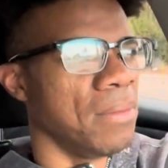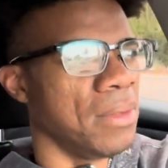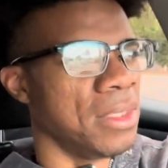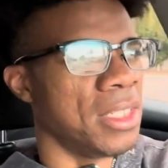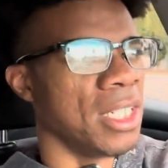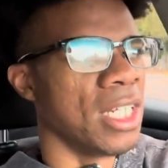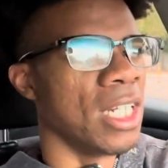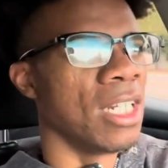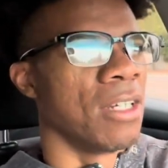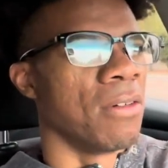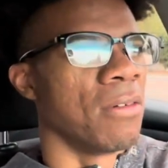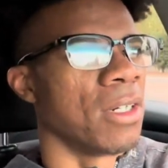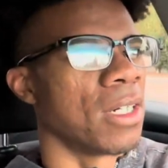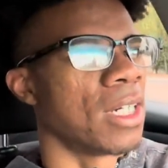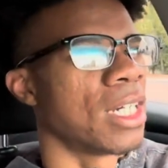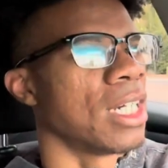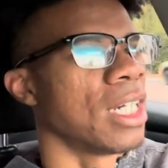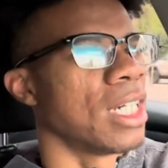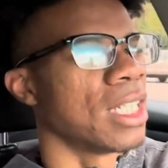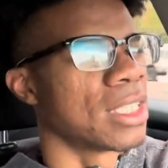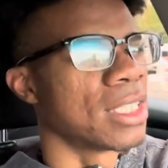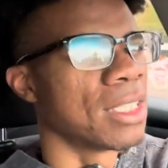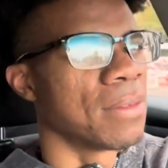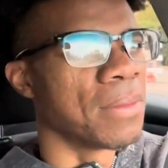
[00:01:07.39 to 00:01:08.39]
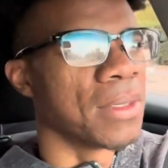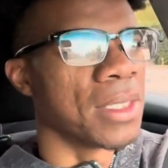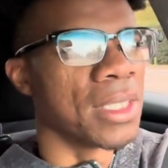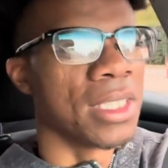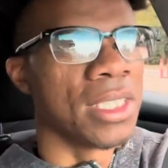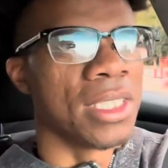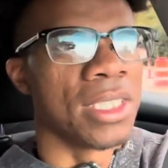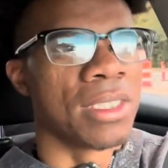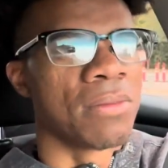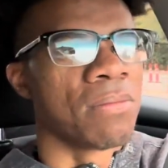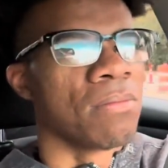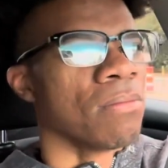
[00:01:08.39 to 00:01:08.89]
dealing with
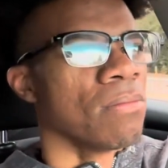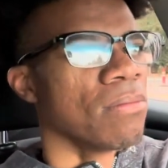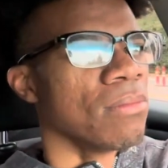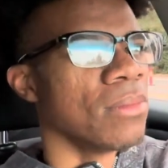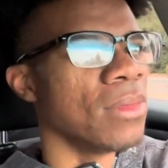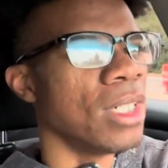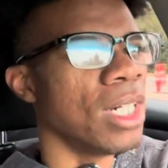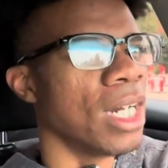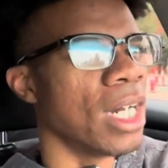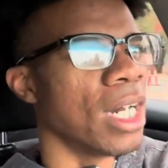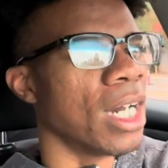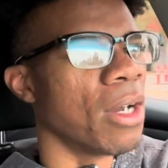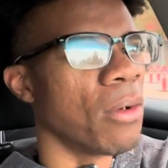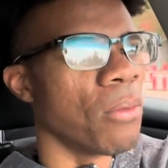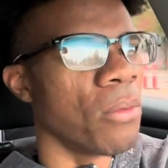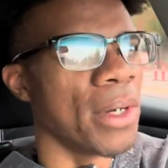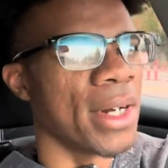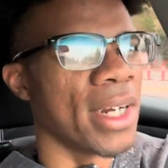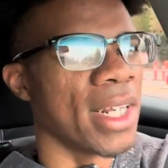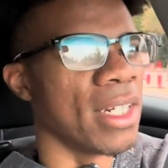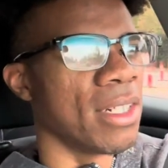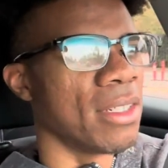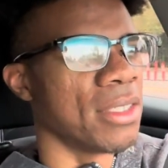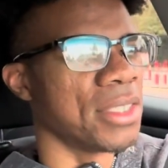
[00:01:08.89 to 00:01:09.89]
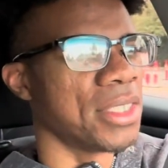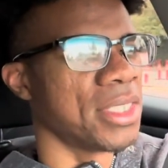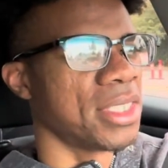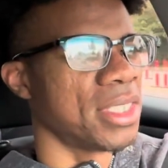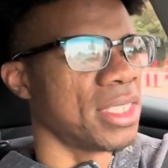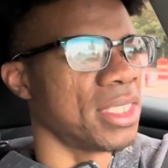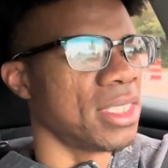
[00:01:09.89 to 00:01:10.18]
customers, what else?